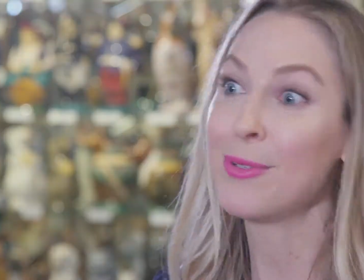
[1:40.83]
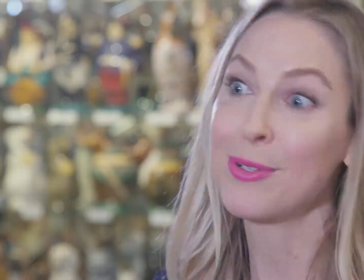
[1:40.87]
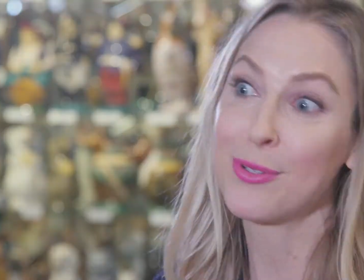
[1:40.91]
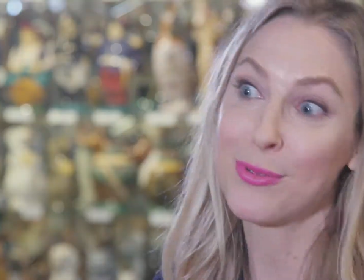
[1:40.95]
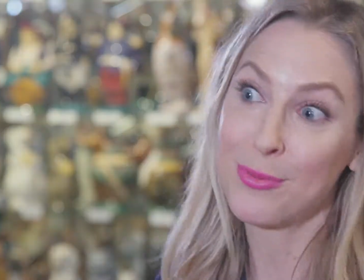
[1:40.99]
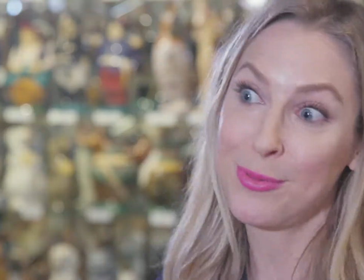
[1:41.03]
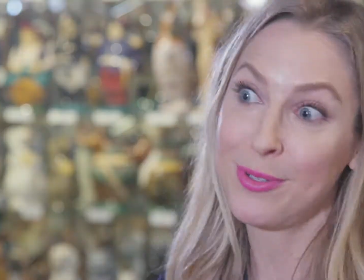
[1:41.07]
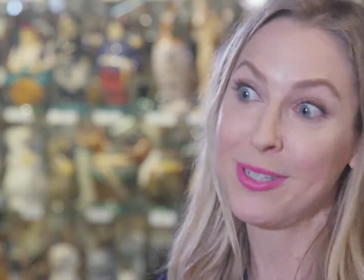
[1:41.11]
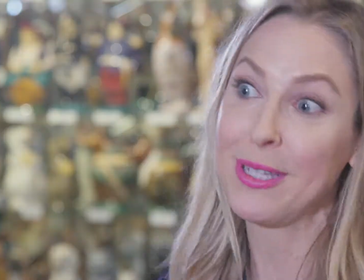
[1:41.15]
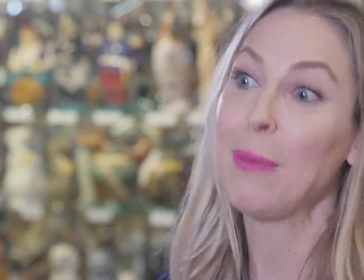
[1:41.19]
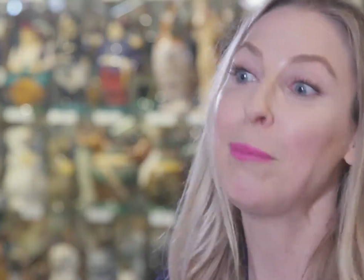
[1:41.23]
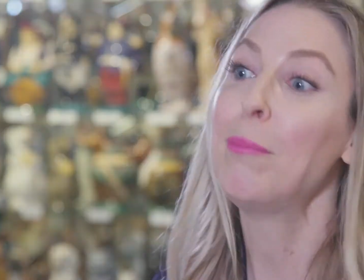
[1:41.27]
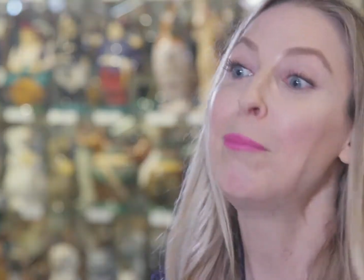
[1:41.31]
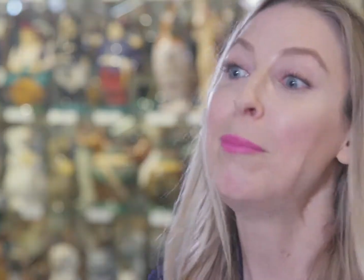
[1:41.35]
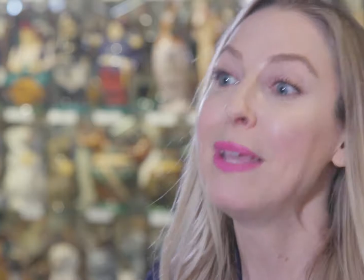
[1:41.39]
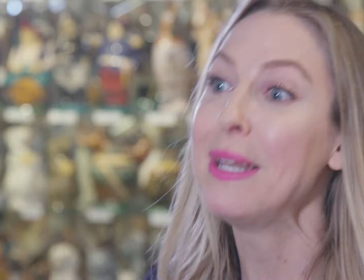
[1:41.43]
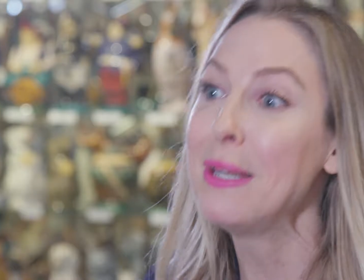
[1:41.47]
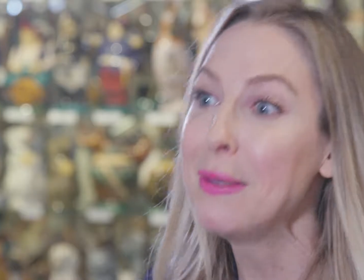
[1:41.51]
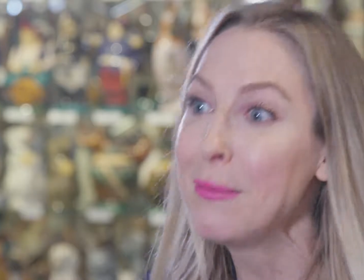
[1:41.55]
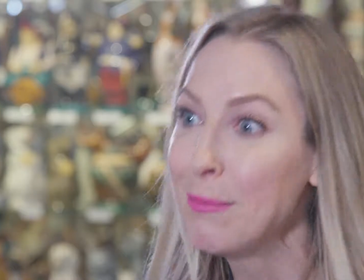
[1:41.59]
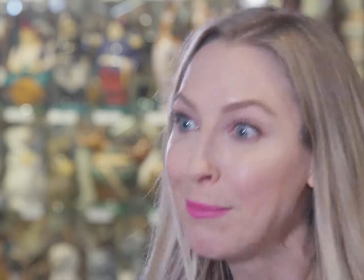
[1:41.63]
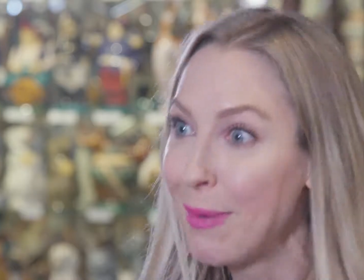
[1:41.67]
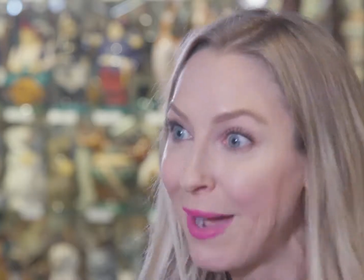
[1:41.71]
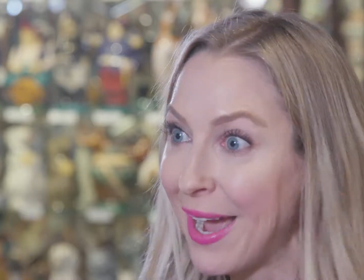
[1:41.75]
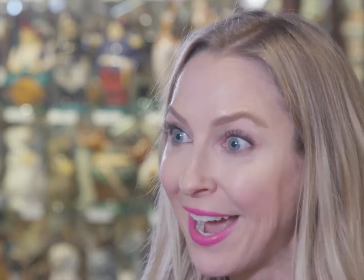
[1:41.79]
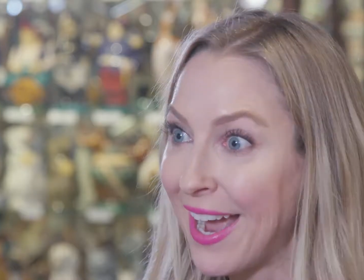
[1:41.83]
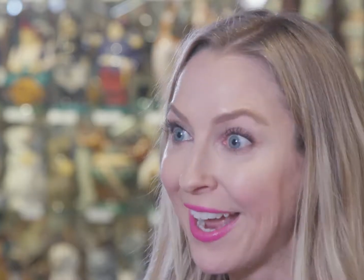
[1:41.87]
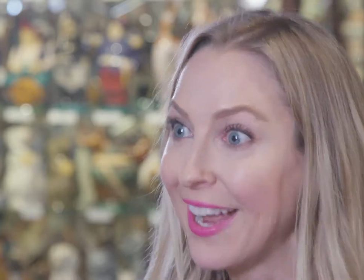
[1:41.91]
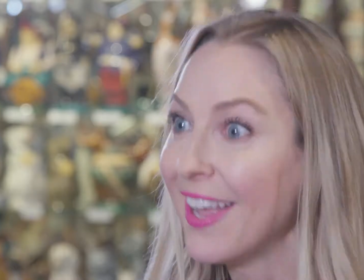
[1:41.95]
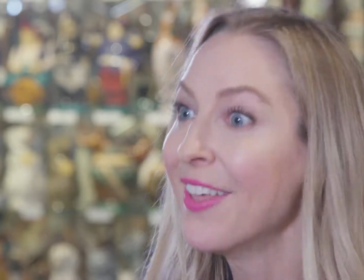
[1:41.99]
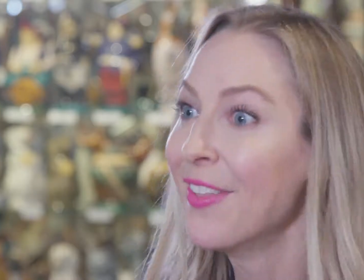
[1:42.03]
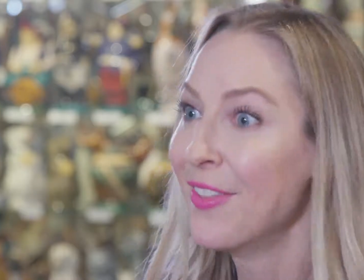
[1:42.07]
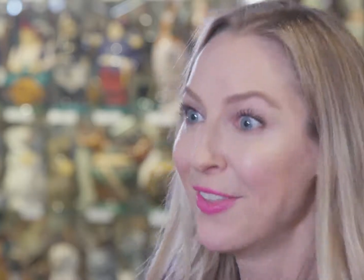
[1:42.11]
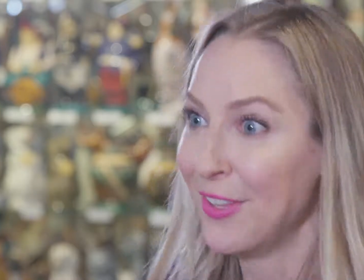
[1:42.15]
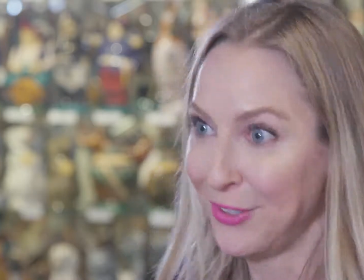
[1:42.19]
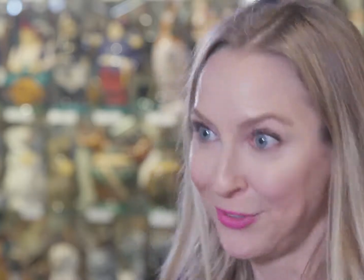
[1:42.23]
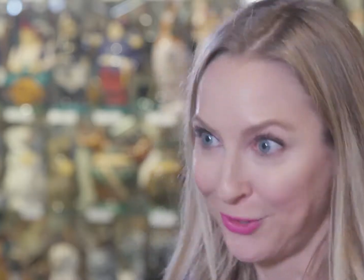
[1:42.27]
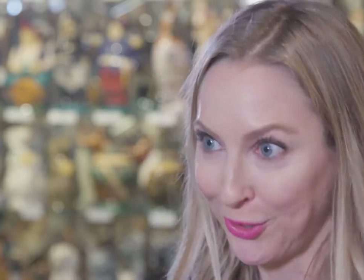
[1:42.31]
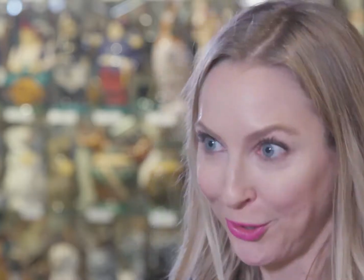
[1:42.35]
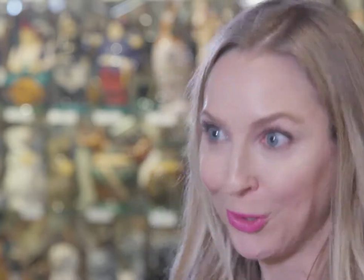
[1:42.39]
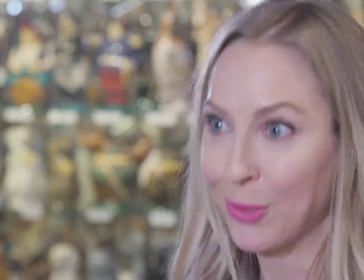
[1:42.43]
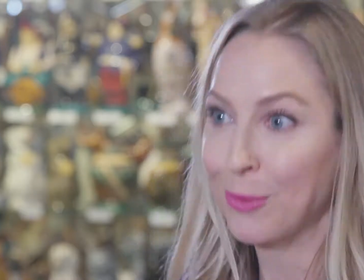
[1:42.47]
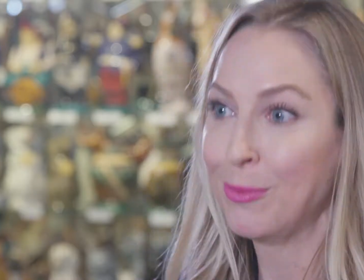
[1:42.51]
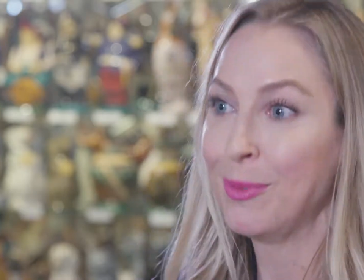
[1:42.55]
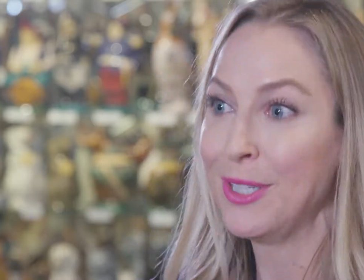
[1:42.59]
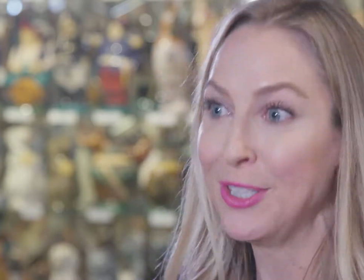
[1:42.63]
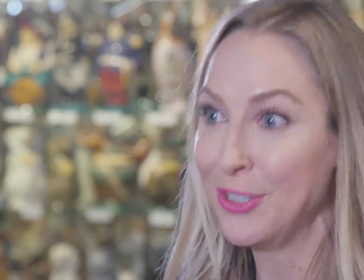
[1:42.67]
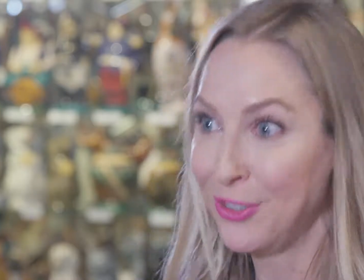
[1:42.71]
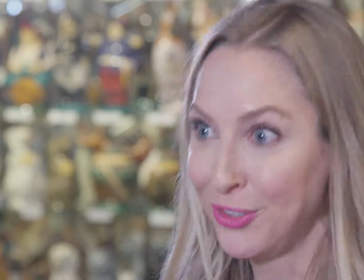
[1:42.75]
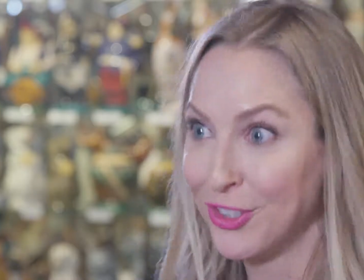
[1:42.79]
was really bitten by the
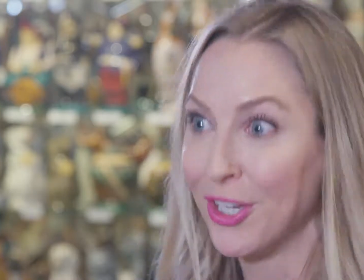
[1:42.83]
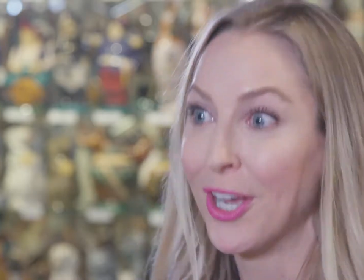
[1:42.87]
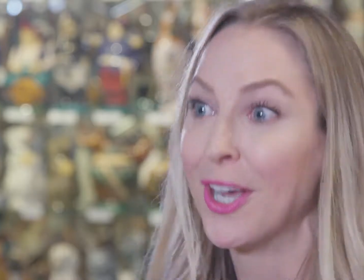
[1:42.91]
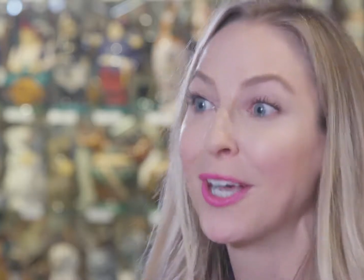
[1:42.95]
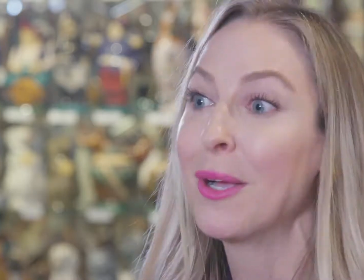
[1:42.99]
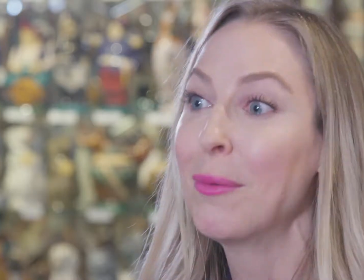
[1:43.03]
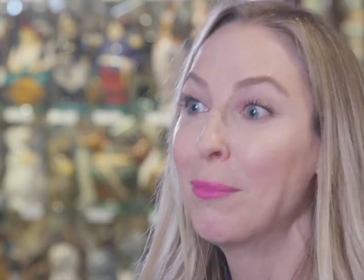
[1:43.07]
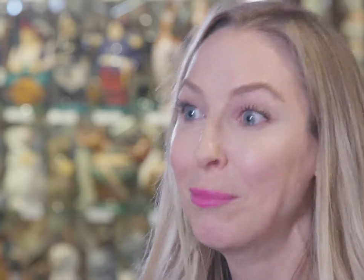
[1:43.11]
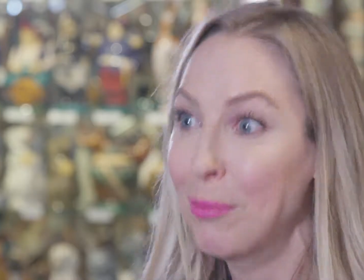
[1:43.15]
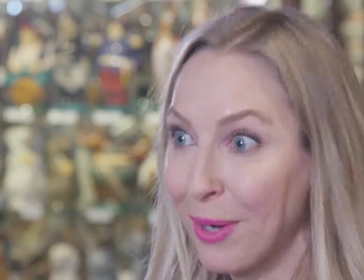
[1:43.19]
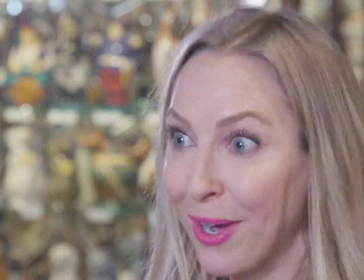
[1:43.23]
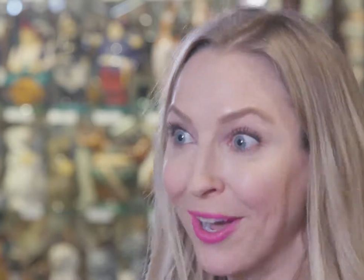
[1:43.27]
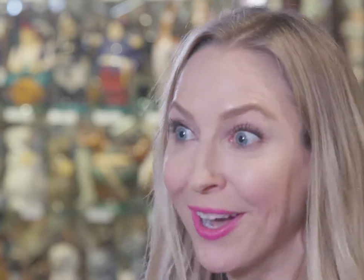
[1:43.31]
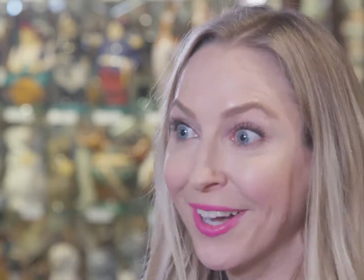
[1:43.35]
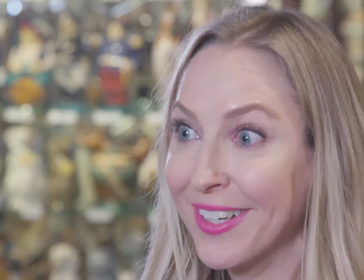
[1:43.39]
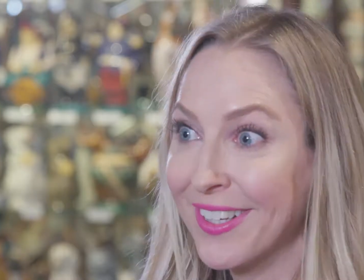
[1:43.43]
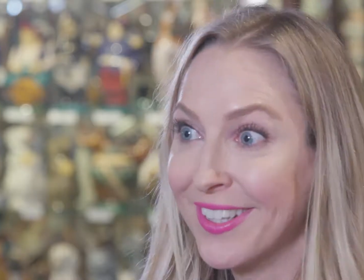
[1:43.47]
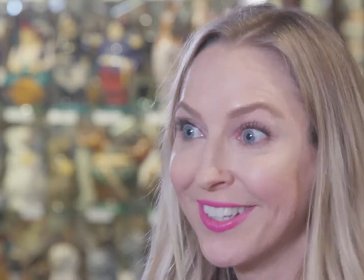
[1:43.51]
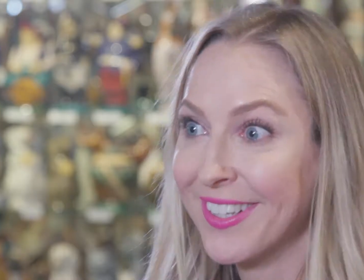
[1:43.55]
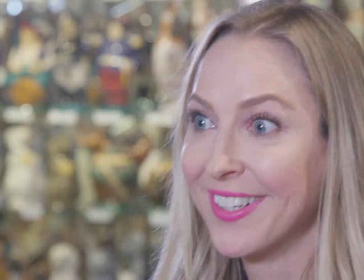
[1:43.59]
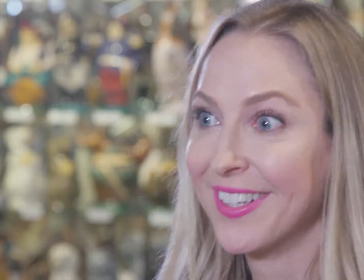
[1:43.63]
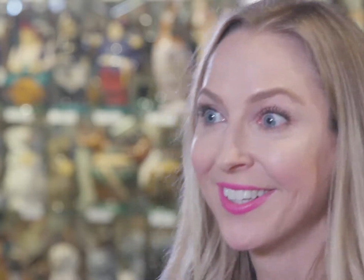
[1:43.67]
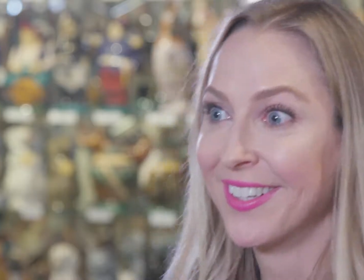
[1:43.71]
Toby jug bug.